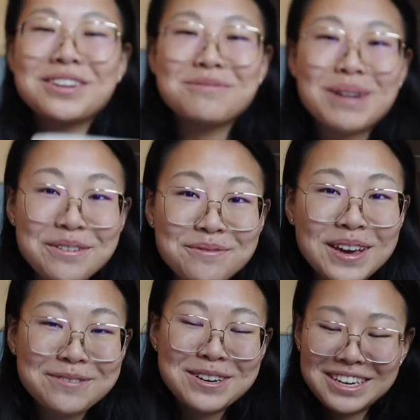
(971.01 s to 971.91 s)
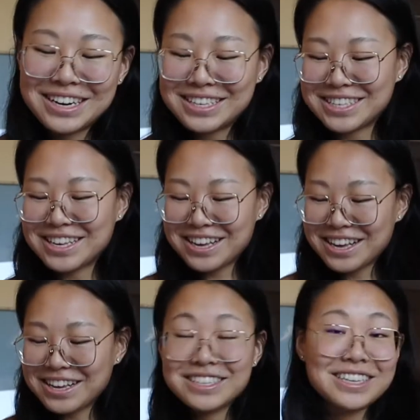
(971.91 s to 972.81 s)
of my favorite nuts
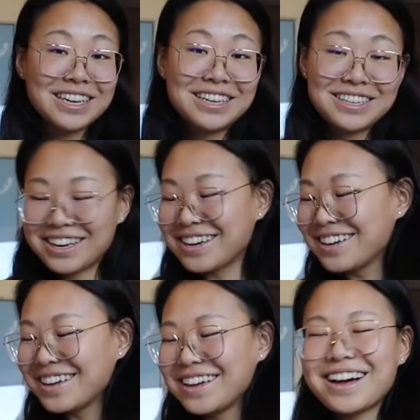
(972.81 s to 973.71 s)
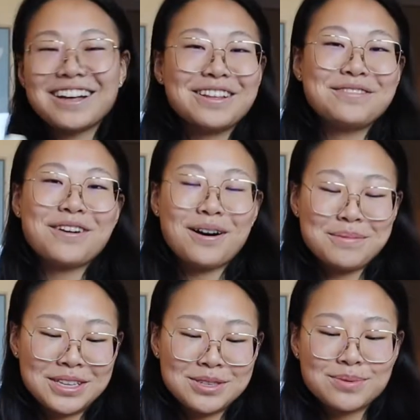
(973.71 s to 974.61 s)
to eat. I love
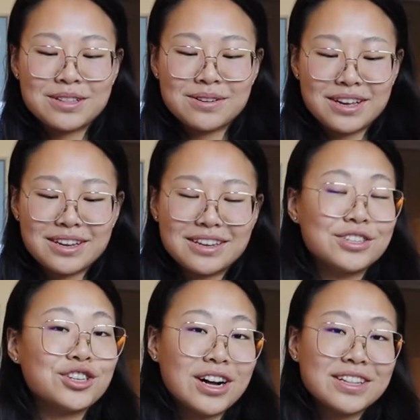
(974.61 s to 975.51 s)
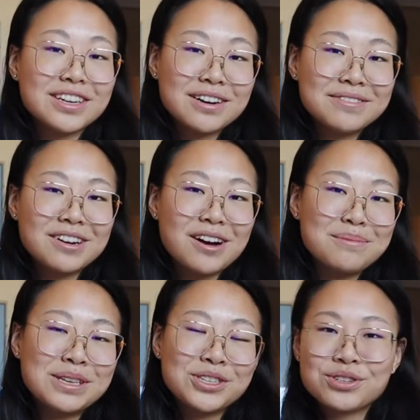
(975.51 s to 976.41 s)
almonds, whether it is chocolate covered
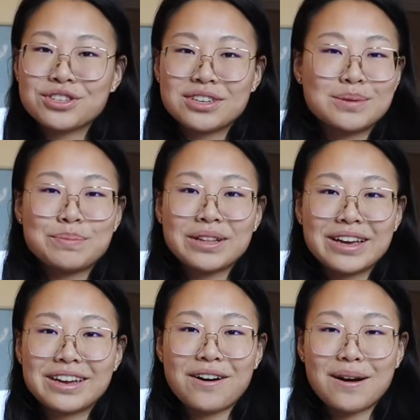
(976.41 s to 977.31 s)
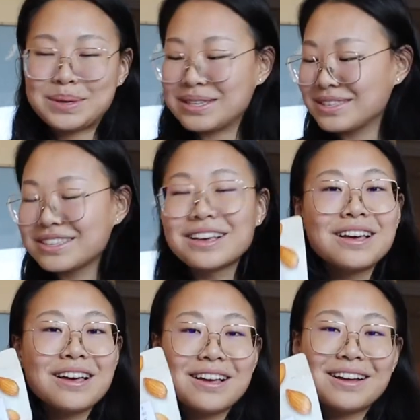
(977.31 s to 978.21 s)
almonds or just plain almonds.
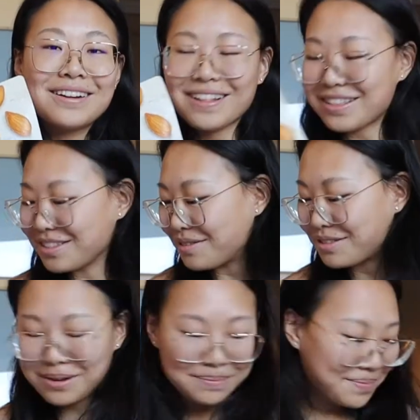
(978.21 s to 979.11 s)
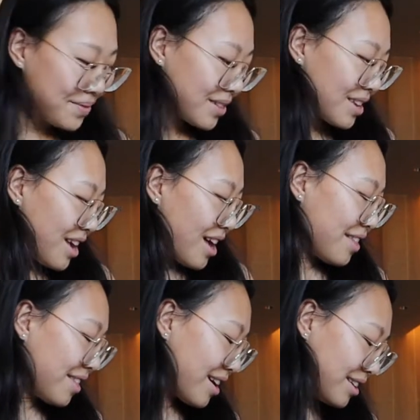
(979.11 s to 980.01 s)
I love them.
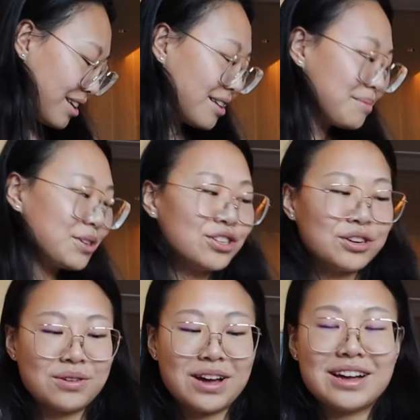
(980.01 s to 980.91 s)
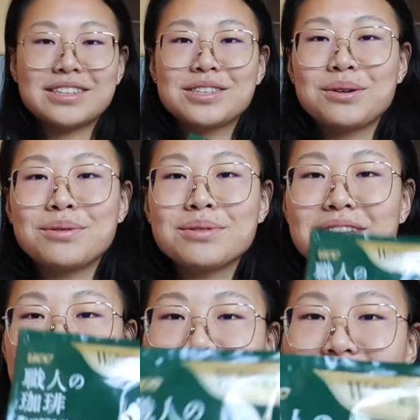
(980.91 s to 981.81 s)
And then let me show you guys. So
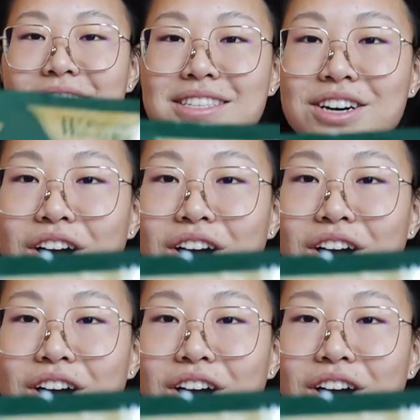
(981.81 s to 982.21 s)
this is the